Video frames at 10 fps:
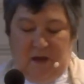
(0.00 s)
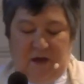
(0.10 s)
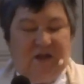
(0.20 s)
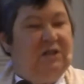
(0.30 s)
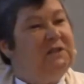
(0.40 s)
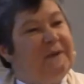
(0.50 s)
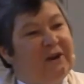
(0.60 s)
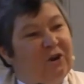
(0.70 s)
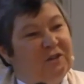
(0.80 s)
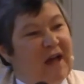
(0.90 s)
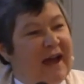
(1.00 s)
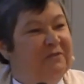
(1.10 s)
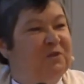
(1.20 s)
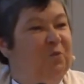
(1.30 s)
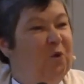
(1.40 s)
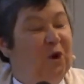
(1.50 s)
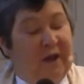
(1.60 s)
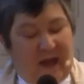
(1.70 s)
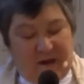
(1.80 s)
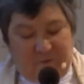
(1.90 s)
She spent her life's
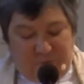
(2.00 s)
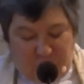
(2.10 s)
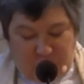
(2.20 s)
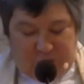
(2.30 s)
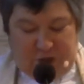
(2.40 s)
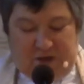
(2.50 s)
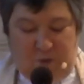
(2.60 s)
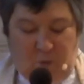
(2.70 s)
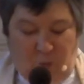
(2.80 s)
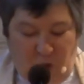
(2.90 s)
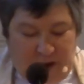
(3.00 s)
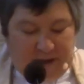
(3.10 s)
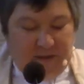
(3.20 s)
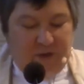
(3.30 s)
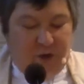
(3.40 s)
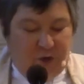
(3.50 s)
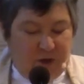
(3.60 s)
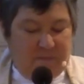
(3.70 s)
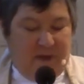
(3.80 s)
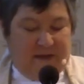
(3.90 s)
work and fortune wanting the
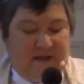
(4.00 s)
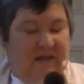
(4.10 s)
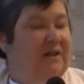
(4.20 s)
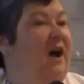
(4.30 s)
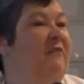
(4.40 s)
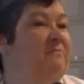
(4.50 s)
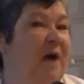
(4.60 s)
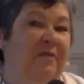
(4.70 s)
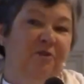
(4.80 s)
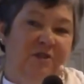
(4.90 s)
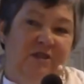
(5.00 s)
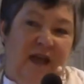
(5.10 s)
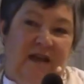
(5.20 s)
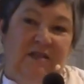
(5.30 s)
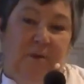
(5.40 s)
good message of Mother's Day to